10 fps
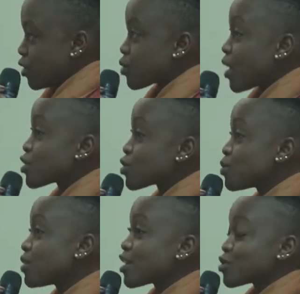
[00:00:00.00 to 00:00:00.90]
So as
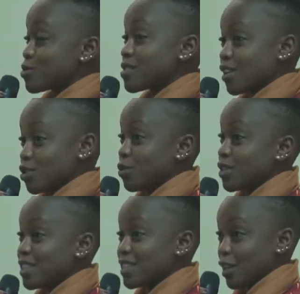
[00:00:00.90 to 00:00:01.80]
soon as you start
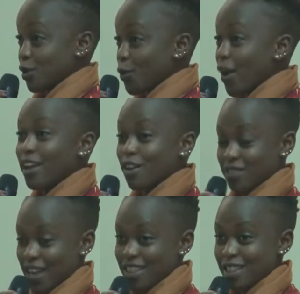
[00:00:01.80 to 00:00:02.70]
quoting the law, and I've
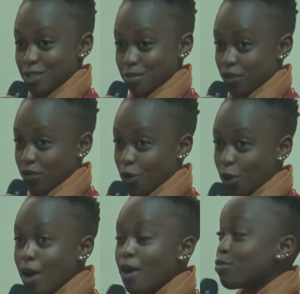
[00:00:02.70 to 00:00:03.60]
done this
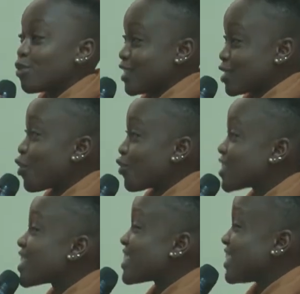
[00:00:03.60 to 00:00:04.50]
before, police
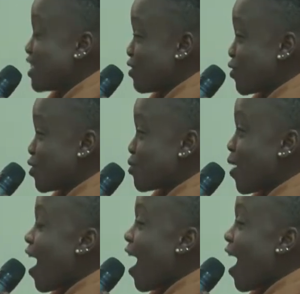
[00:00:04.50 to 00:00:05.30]
officers leave you